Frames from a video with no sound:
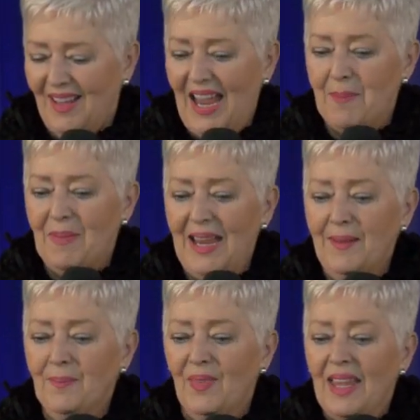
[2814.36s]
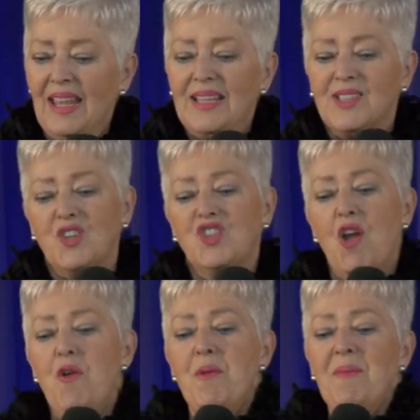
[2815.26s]
Amen. So,
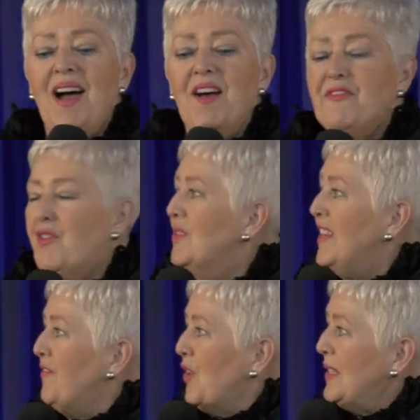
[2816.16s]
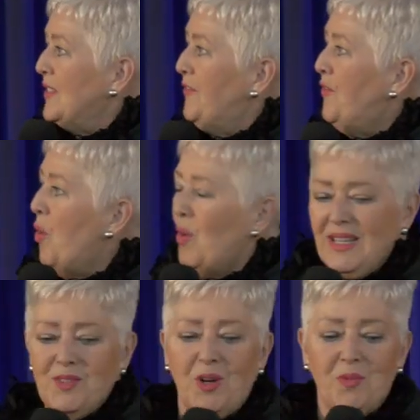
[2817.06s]
Jeremiah 40, verse 4
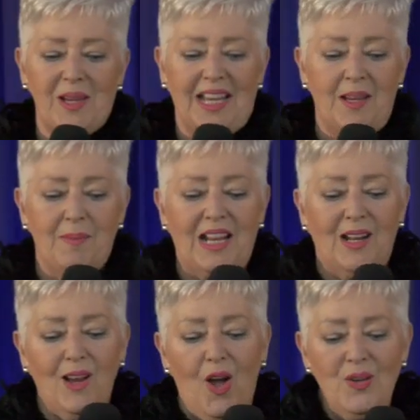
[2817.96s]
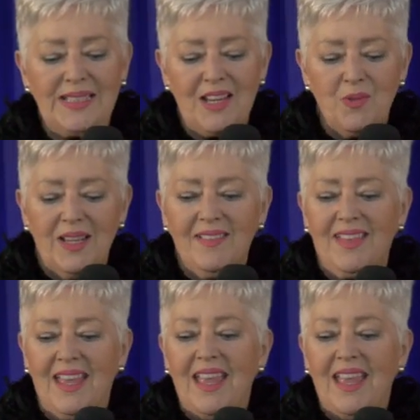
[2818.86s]
is what we're going to be closing with.